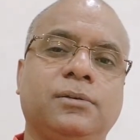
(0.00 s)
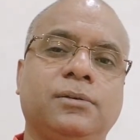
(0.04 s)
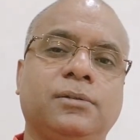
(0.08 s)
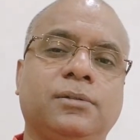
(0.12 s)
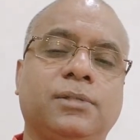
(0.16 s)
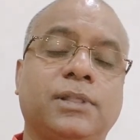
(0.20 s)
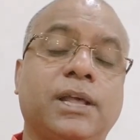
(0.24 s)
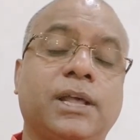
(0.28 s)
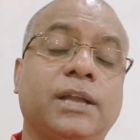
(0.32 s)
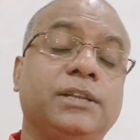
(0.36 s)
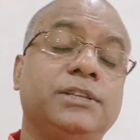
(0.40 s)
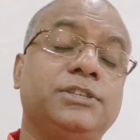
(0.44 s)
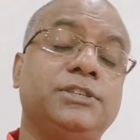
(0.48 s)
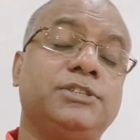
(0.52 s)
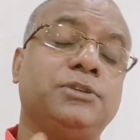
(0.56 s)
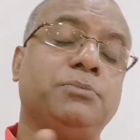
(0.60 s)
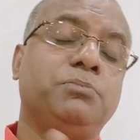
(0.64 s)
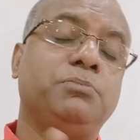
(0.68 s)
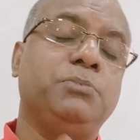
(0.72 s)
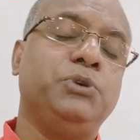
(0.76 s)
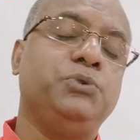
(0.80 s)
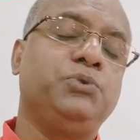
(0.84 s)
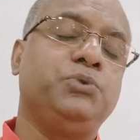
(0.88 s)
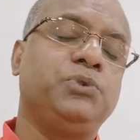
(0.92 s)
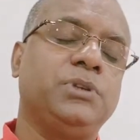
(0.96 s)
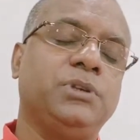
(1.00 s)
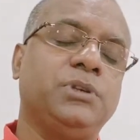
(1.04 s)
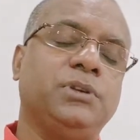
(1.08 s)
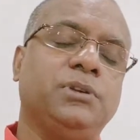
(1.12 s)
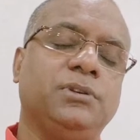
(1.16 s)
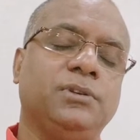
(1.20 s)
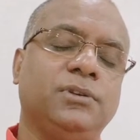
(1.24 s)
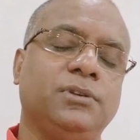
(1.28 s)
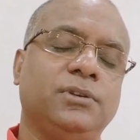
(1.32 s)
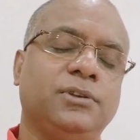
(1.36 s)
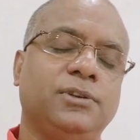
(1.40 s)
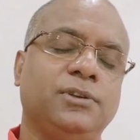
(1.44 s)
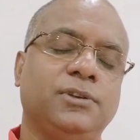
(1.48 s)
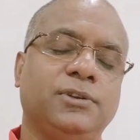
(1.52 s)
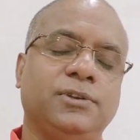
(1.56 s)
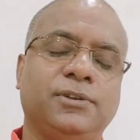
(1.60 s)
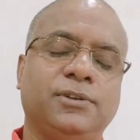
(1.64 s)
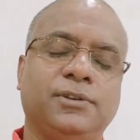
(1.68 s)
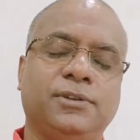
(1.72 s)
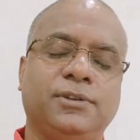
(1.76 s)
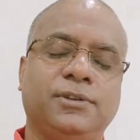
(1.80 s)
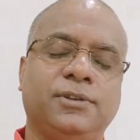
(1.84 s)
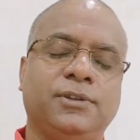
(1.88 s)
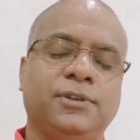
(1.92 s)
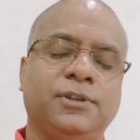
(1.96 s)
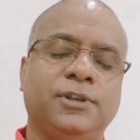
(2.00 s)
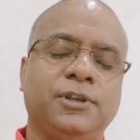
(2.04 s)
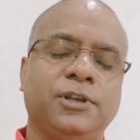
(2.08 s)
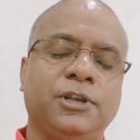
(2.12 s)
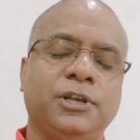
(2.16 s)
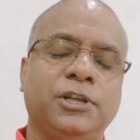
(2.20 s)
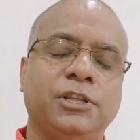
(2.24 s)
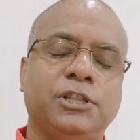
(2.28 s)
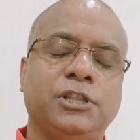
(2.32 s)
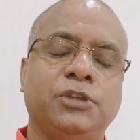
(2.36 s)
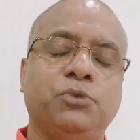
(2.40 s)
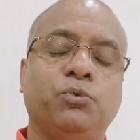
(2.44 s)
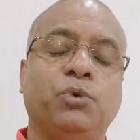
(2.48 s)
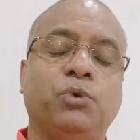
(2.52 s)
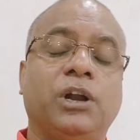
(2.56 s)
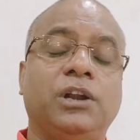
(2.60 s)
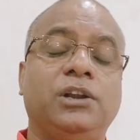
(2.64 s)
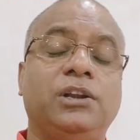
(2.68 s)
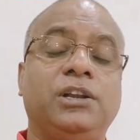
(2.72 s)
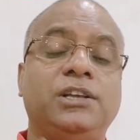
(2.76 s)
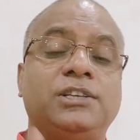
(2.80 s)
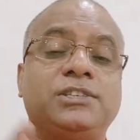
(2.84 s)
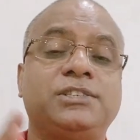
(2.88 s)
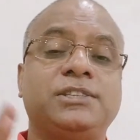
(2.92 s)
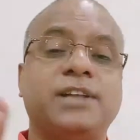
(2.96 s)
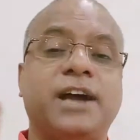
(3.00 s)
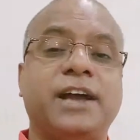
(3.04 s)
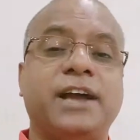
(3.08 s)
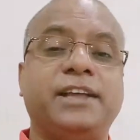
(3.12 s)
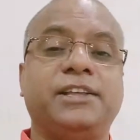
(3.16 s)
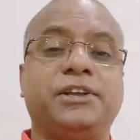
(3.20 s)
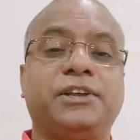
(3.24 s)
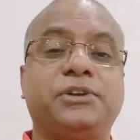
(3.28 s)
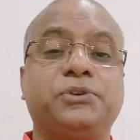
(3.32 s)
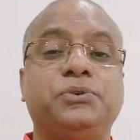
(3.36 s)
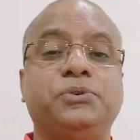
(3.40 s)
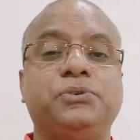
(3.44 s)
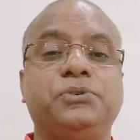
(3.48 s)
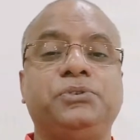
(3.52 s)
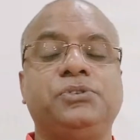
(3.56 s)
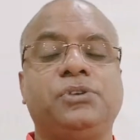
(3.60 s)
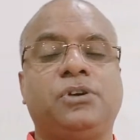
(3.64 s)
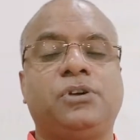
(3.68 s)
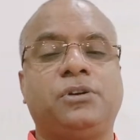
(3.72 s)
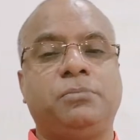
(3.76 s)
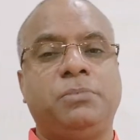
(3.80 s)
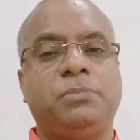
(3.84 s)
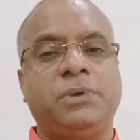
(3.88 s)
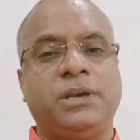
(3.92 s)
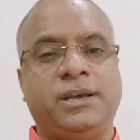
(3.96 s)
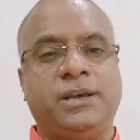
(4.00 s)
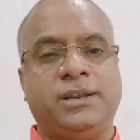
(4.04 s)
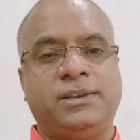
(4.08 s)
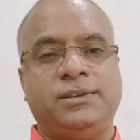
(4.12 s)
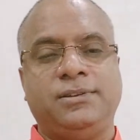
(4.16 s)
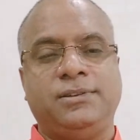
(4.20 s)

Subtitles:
that is the beauty. The world is neither good nor bad.